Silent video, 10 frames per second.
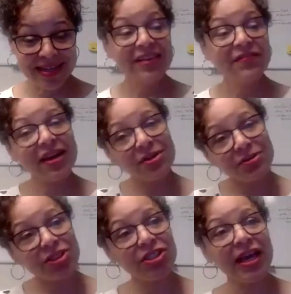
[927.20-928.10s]
If I
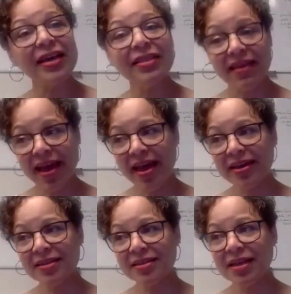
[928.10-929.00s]
don't check
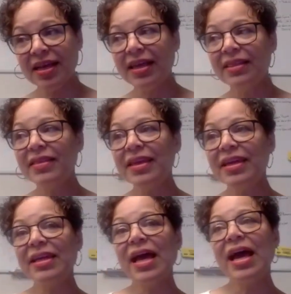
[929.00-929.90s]
that,
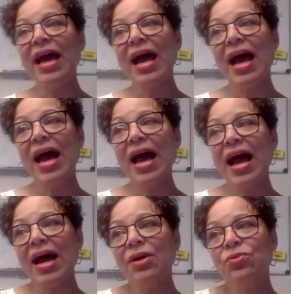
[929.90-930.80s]
then
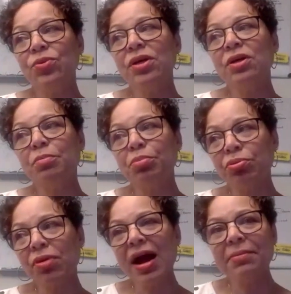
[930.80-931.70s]
I will
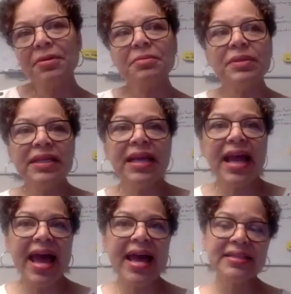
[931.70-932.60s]
probably
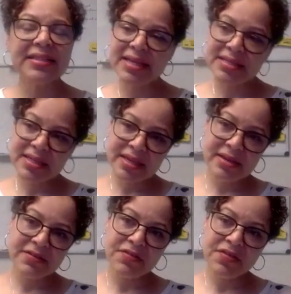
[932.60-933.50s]
act as
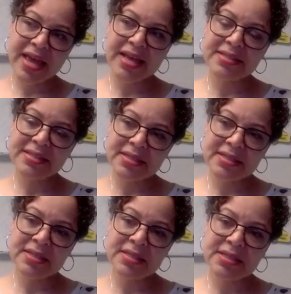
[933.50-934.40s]
if that
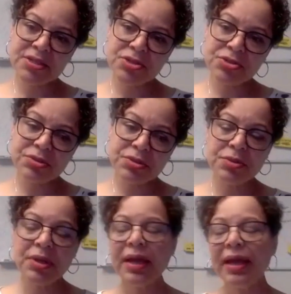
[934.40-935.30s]
sentence is
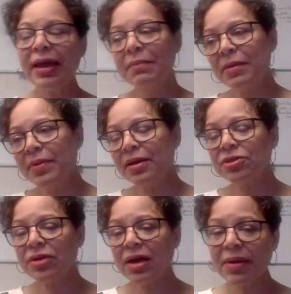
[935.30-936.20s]
true, and maybe I'll
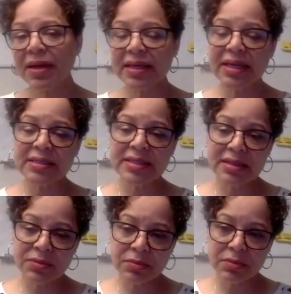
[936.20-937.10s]
drop my keys
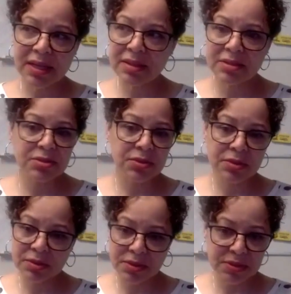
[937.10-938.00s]
at the
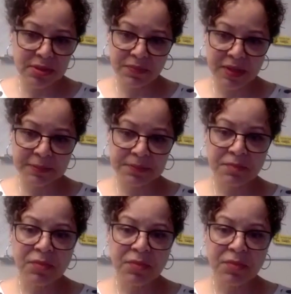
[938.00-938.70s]
door or something.